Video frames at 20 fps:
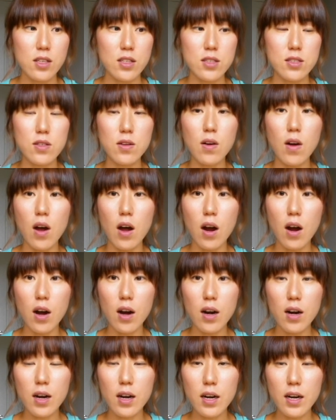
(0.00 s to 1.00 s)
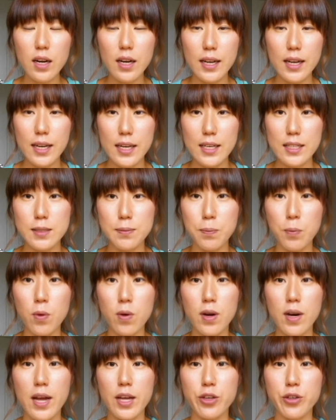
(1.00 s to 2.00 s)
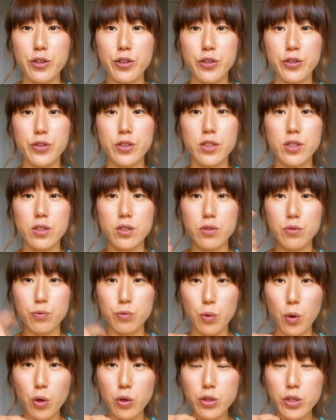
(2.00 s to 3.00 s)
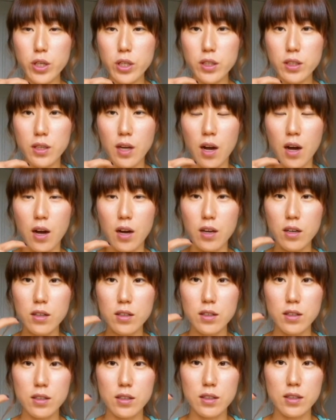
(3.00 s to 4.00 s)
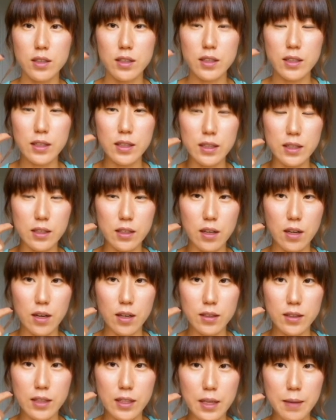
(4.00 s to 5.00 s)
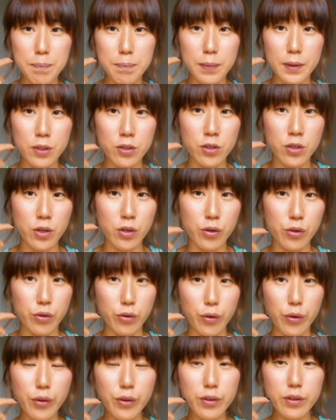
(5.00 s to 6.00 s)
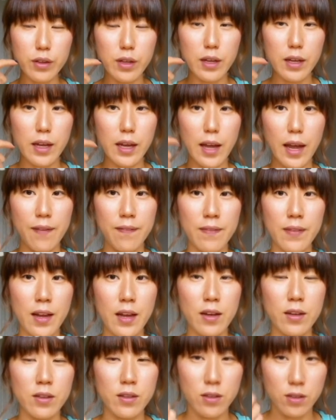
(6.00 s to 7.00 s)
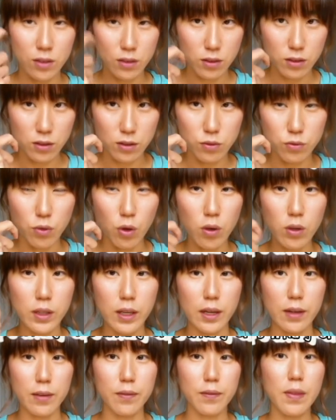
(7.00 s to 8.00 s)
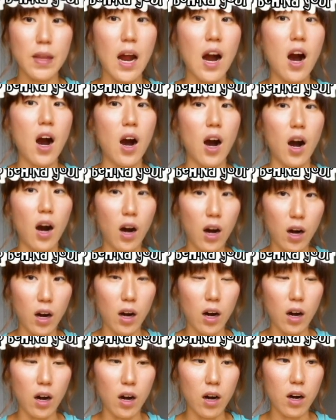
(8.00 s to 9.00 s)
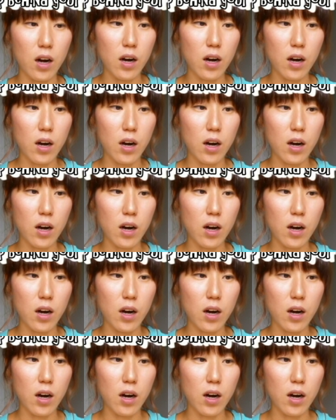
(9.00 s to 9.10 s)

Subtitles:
So R is more like you roll your tongue deep in your throat and then roll it. R.